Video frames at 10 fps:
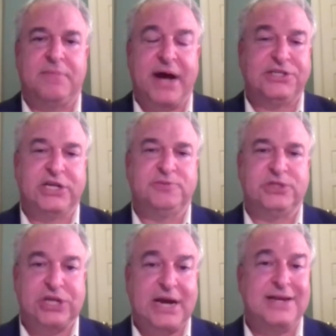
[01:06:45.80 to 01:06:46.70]
In my
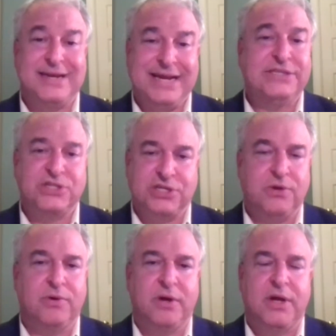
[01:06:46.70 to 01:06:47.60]
judgment, China needs
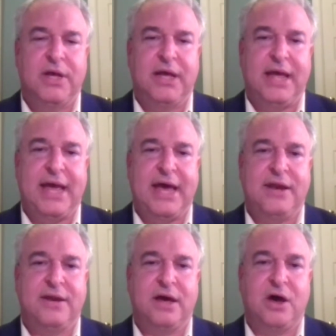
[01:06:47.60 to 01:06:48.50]
to,
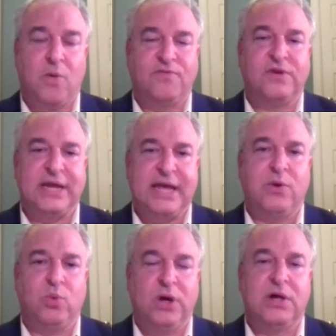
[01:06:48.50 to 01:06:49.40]
and hopefully
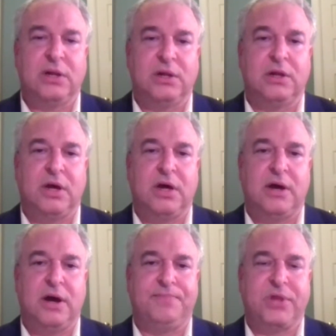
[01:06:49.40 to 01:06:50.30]
it will
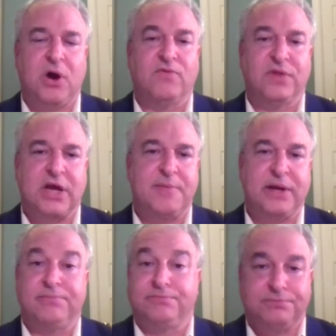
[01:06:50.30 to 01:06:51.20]
over the
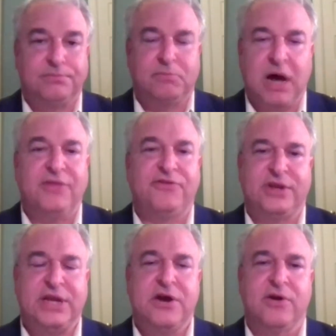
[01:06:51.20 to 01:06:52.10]
coming months
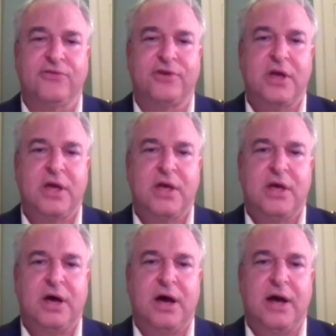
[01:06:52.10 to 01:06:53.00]
and years.
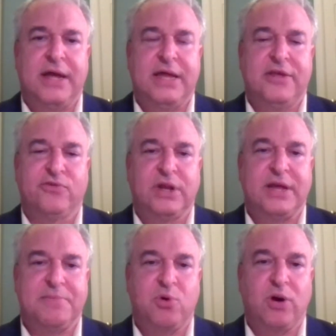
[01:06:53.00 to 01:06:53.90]
It is
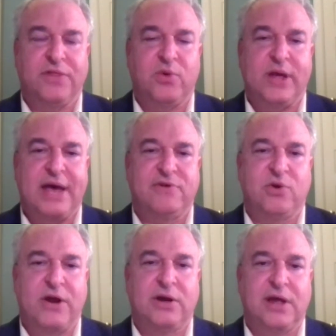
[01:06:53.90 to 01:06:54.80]
really important that we have a
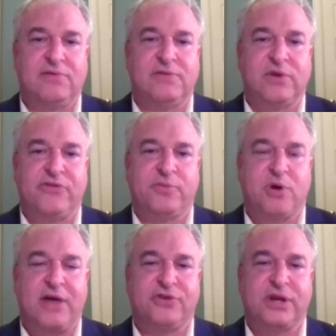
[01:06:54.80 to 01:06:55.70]
greater level of
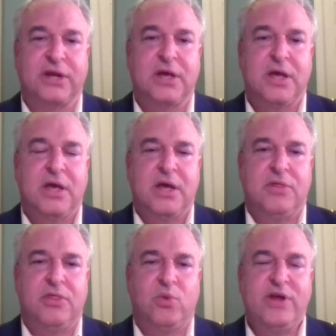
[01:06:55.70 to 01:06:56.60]
reciprocity.
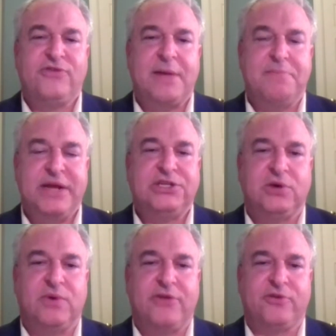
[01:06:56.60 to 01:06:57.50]
The reason I
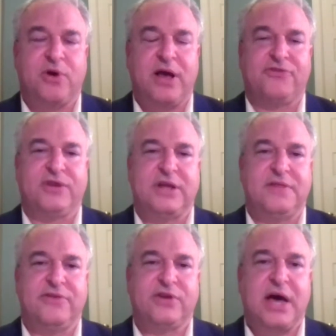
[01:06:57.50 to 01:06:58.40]
mention reciprocity
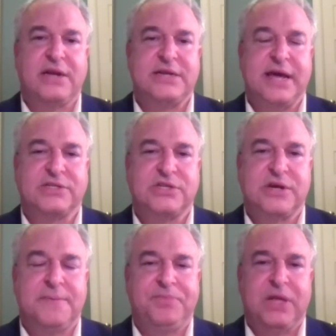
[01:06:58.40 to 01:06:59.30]
in this context
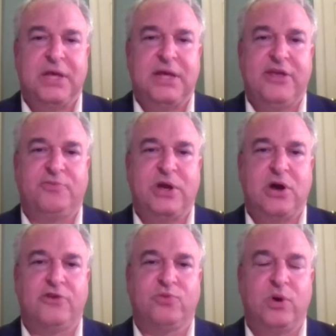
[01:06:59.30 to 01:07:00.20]
is
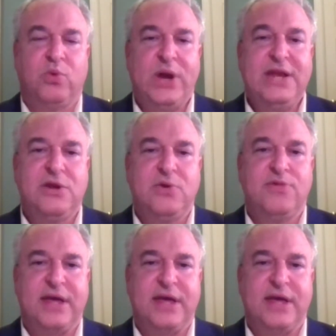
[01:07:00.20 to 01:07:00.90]
because when we do